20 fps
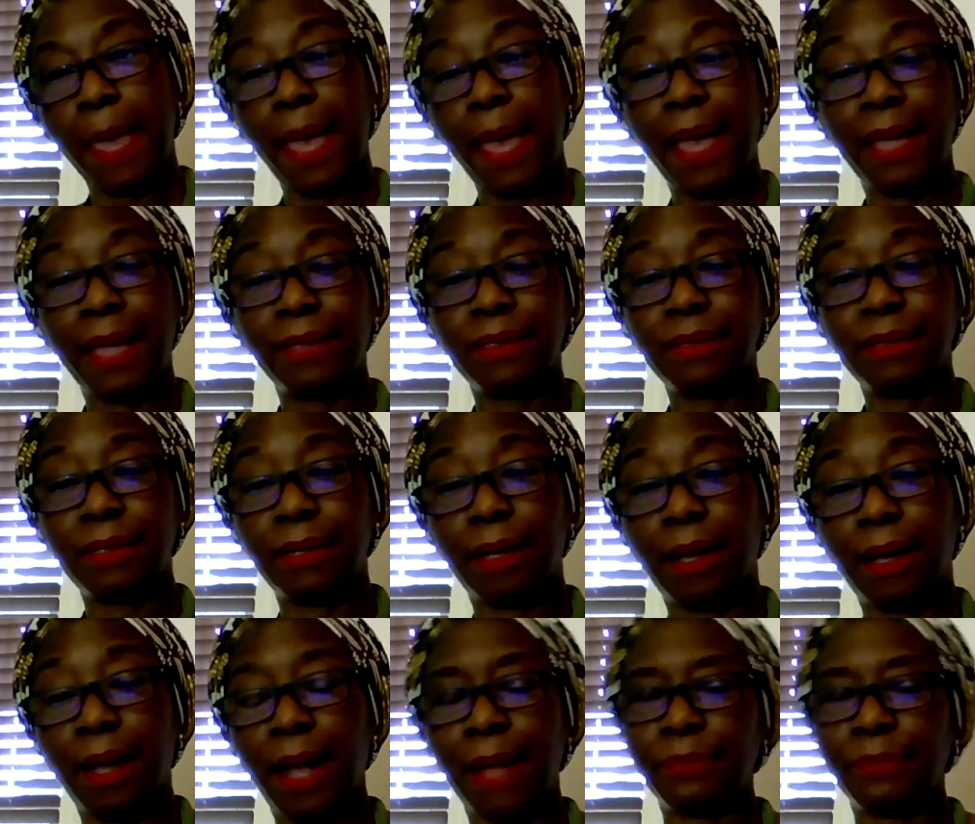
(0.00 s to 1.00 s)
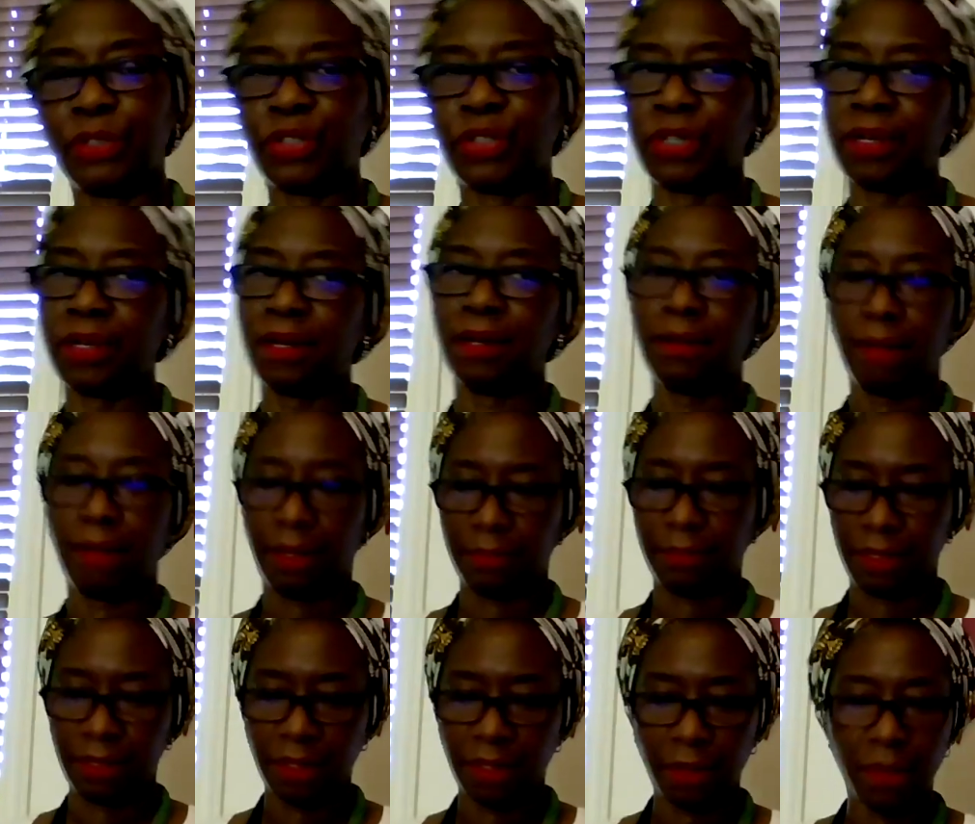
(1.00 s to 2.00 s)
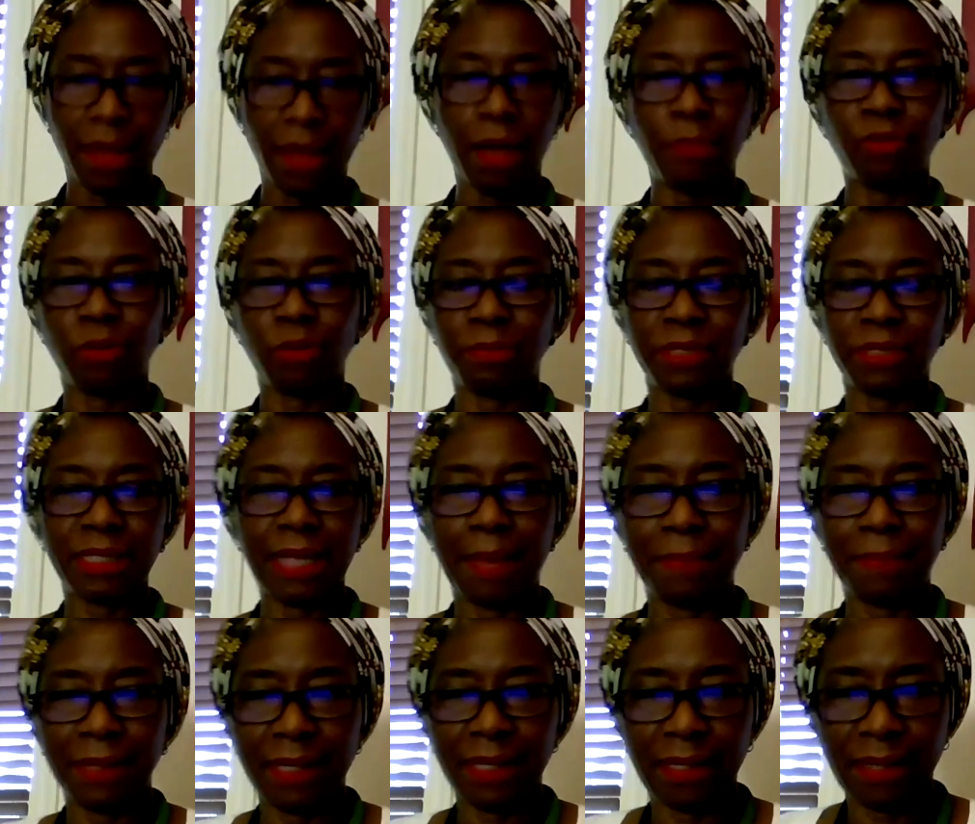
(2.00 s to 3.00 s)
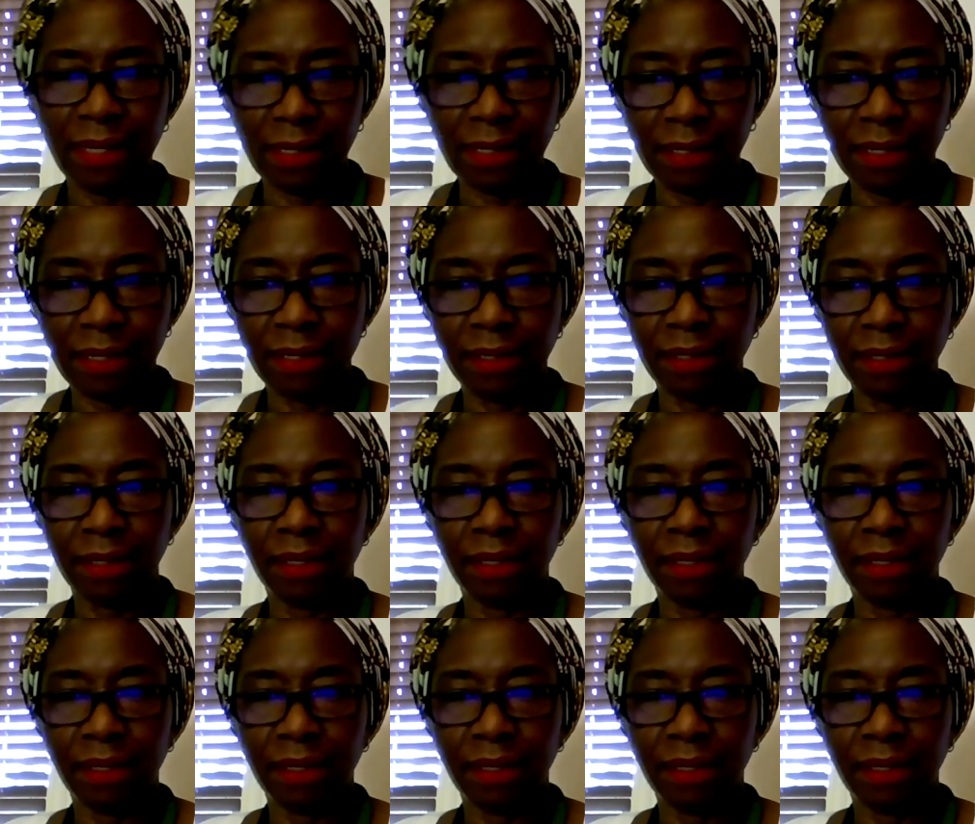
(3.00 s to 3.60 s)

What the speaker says: And I'm sure, there were armed robberies happening in England